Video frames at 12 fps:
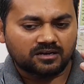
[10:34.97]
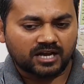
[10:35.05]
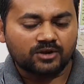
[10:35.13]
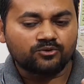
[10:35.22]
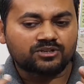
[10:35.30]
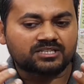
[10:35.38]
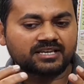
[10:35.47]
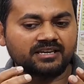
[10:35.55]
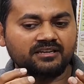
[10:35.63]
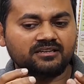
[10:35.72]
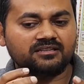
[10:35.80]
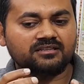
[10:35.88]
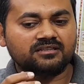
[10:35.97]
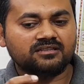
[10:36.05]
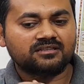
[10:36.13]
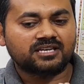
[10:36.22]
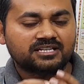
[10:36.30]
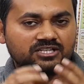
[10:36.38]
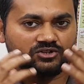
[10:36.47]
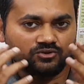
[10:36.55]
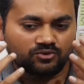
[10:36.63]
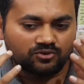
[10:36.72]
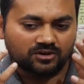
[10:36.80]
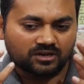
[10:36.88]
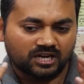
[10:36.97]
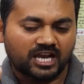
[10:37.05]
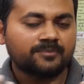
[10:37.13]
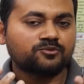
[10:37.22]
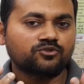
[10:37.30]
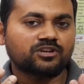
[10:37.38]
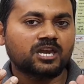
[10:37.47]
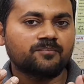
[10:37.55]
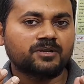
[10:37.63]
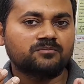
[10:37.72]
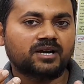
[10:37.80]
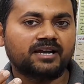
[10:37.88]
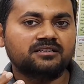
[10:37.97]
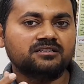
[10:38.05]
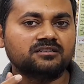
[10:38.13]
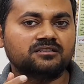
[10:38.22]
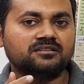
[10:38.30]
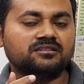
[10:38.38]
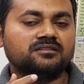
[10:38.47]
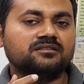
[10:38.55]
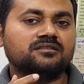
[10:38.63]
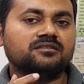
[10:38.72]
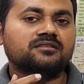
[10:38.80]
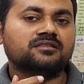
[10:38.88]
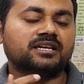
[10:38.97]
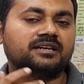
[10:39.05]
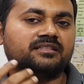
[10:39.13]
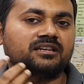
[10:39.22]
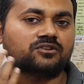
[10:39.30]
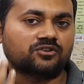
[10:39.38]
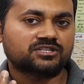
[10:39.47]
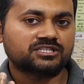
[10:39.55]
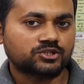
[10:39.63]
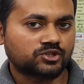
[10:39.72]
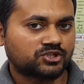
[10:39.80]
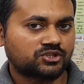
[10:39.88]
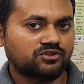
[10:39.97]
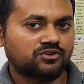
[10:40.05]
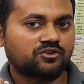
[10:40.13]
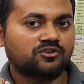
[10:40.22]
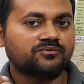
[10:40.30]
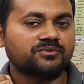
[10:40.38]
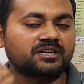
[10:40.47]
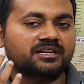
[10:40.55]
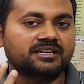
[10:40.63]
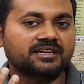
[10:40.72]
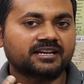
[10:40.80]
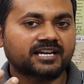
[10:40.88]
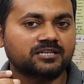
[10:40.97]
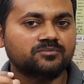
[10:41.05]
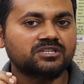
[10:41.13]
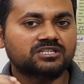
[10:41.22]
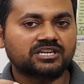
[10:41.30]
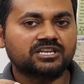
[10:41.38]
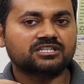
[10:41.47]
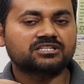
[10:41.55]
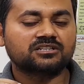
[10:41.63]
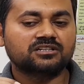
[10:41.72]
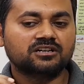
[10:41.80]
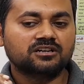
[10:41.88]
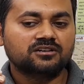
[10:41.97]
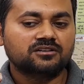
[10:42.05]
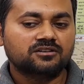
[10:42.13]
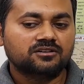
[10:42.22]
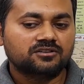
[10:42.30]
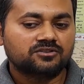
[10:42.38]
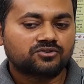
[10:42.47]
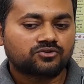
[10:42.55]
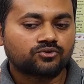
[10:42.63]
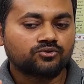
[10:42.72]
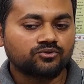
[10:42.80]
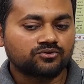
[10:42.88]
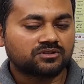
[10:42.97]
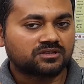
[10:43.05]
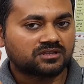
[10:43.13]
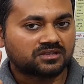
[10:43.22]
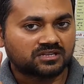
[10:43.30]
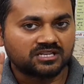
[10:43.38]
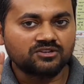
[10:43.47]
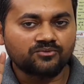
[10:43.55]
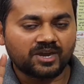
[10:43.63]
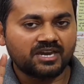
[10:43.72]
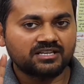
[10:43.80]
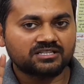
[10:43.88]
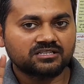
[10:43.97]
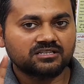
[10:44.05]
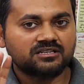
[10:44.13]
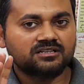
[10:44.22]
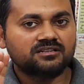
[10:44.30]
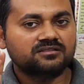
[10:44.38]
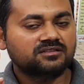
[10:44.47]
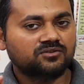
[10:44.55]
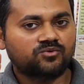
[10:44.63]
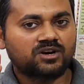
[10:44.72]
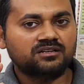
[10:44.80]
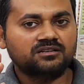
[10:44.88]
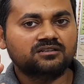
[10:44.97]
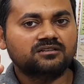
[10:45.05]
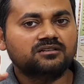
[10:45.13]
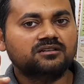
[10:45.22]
I would say that you have to keep in mind that the Constitution of India can be changed through three ways. The one